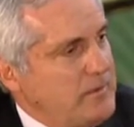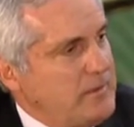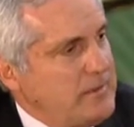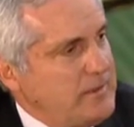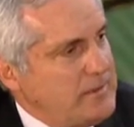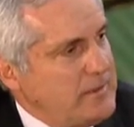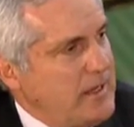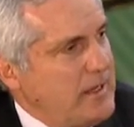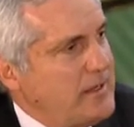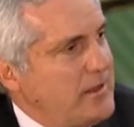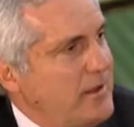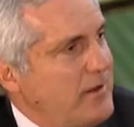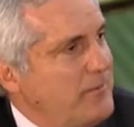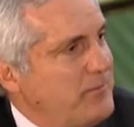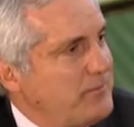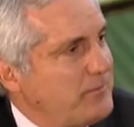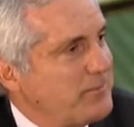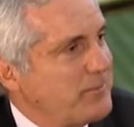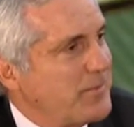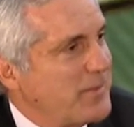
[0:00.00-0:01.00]
well, you do
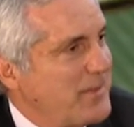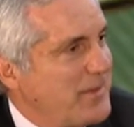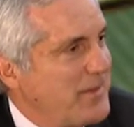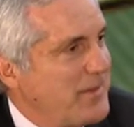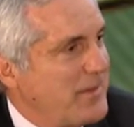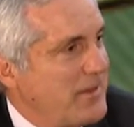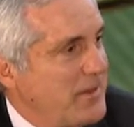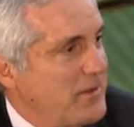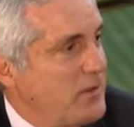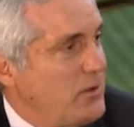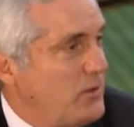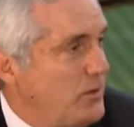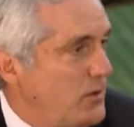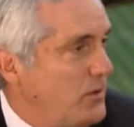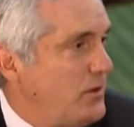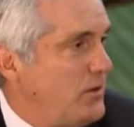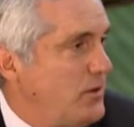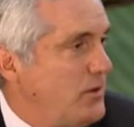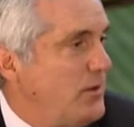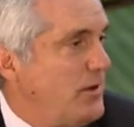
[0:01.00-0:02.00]
know, just for
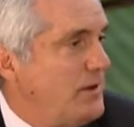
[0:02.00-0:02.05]
your viewers.